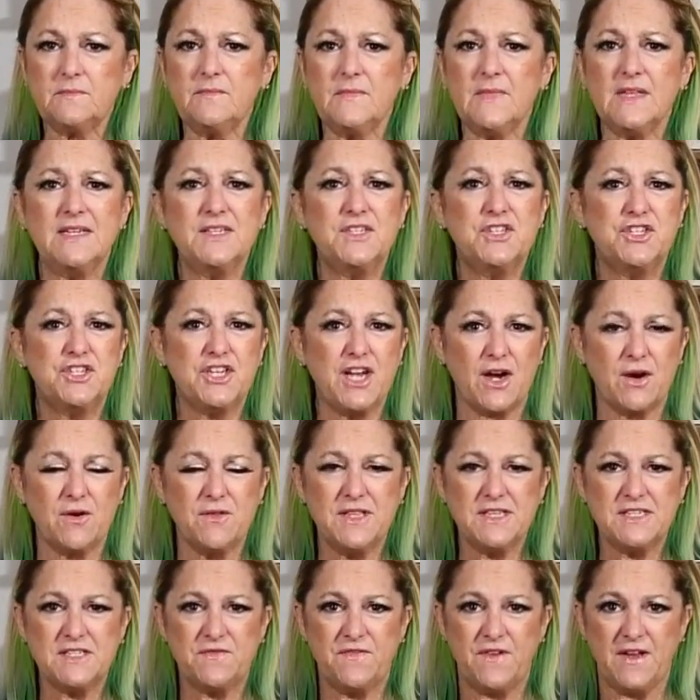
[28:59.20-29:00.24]
share
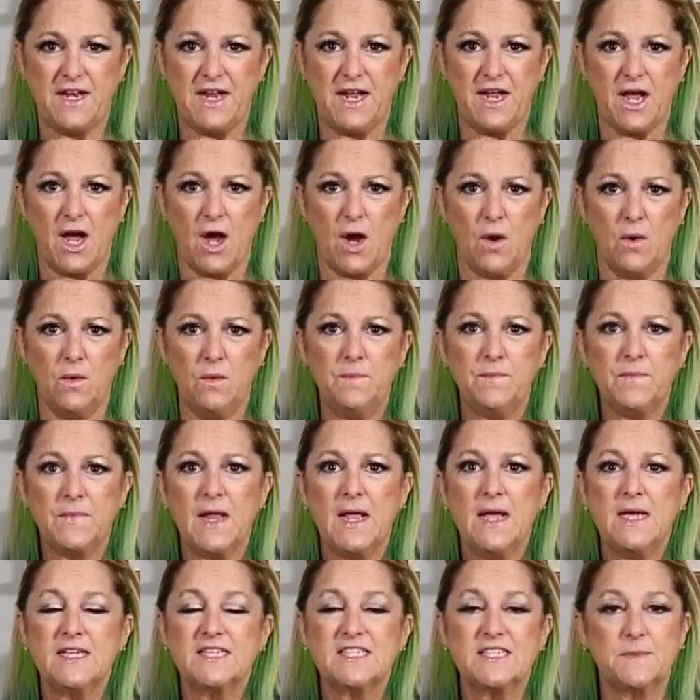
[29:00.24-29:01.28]
this video,
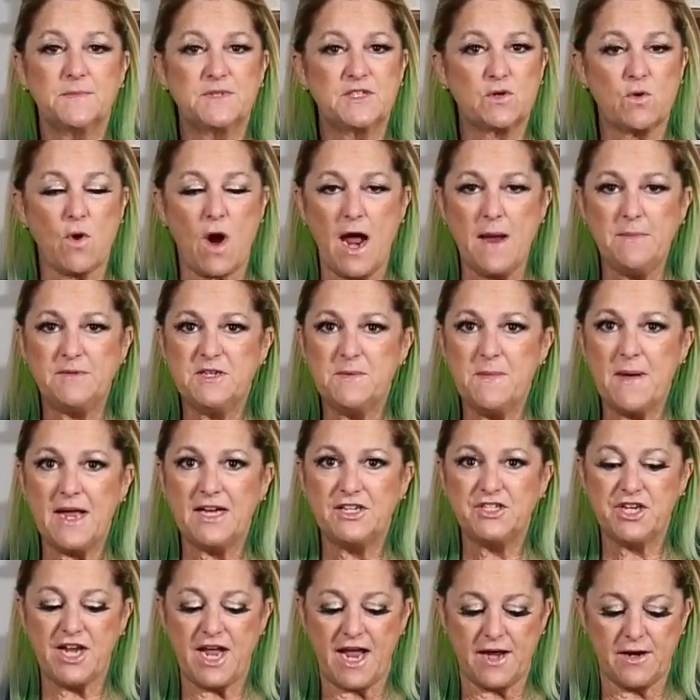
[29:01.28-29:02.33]
subscribe to my
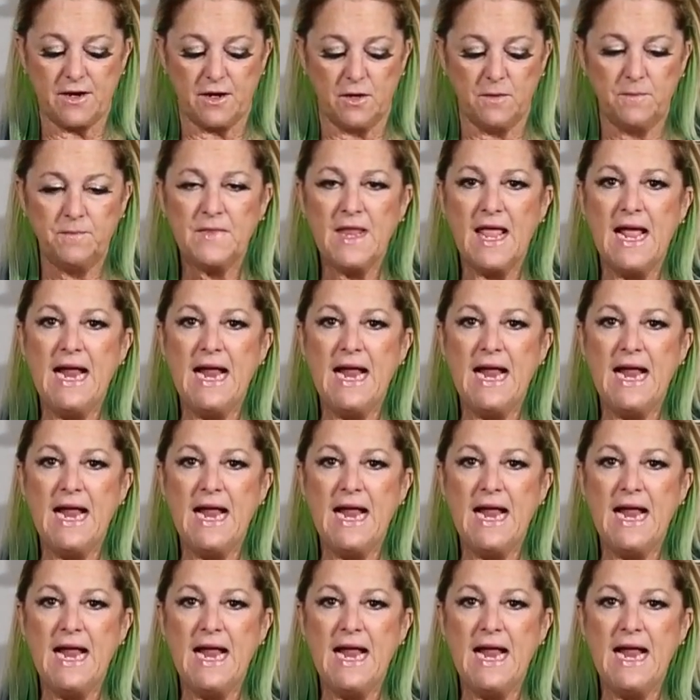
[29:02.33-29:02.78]
channel,